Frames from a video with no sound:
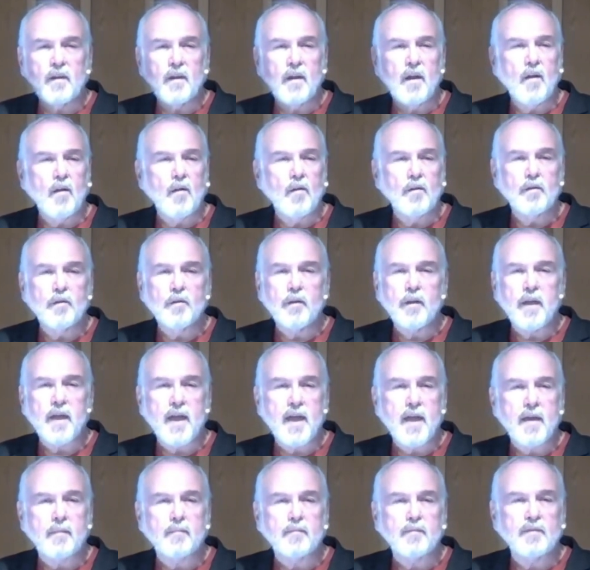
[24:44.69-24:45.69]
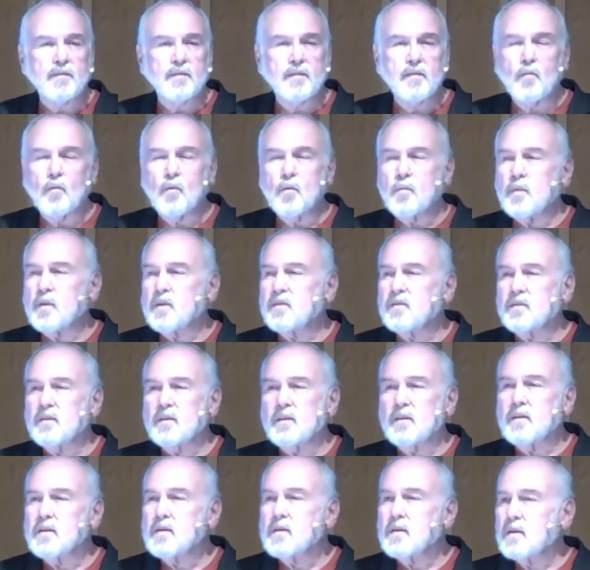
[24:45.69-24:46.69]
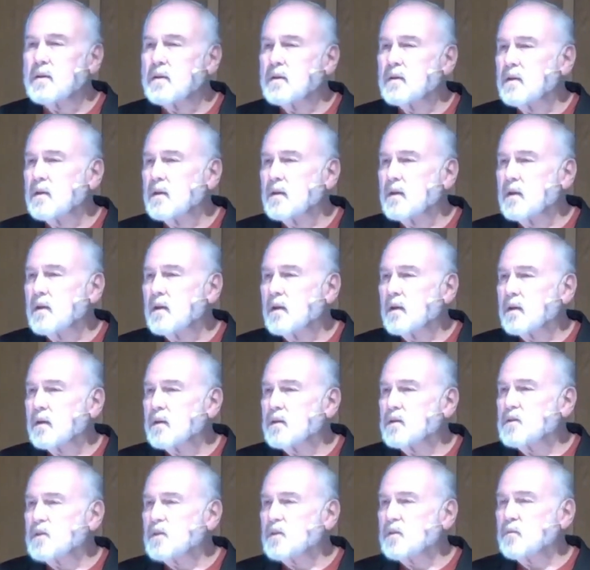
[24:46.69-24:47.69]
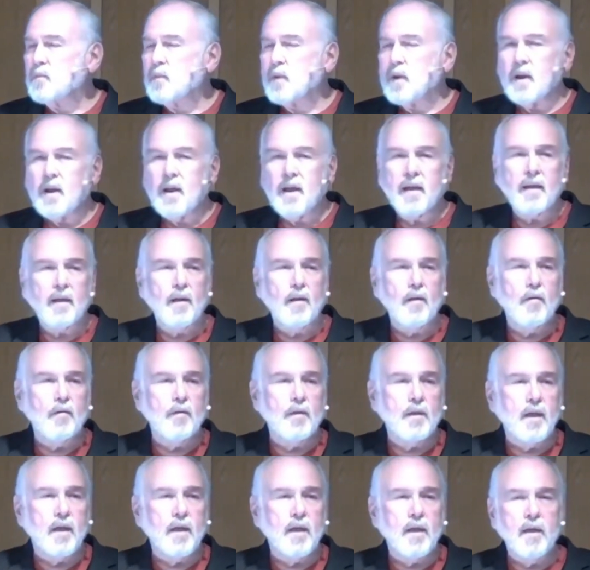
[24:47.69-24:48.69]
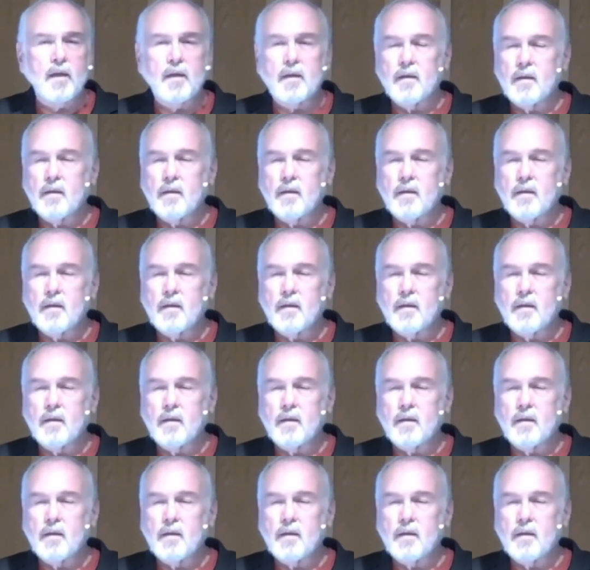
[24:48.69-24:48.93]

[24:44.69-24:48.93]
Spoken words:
all your gaps that were missing, could just be like, oh yeah,